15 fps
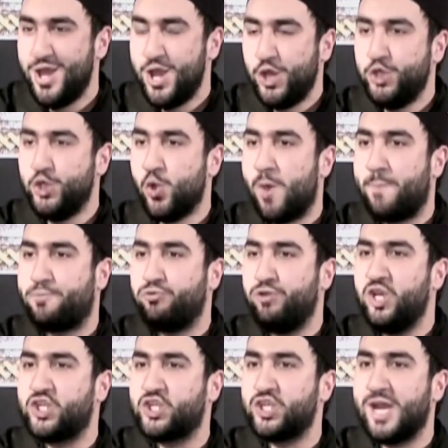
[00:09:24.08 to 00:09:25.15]
You
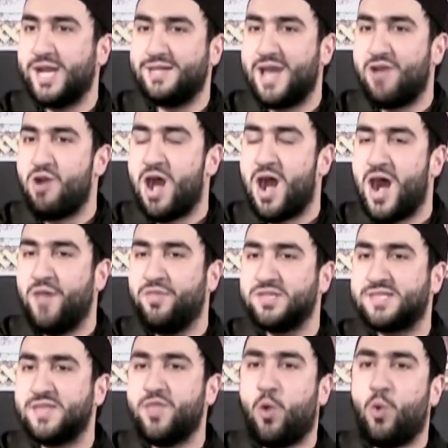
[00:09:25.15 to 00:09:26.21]
appreciate there are
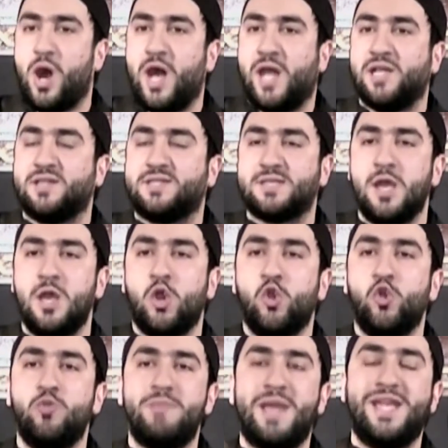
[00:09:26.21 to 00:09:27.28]
others in the world
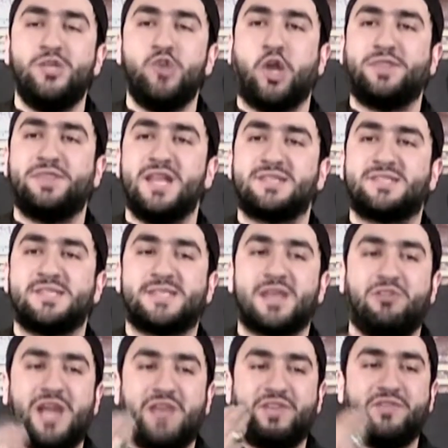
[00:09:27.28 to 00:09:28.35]
who may not
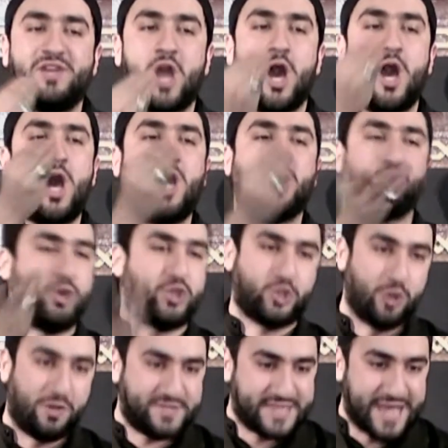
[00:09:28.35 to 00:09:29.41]
necessarily have even heard what
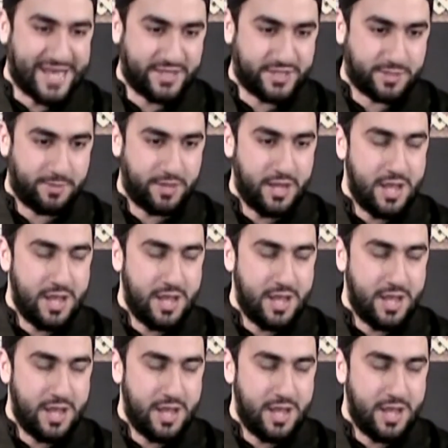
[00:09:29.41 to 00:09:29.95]
you have said.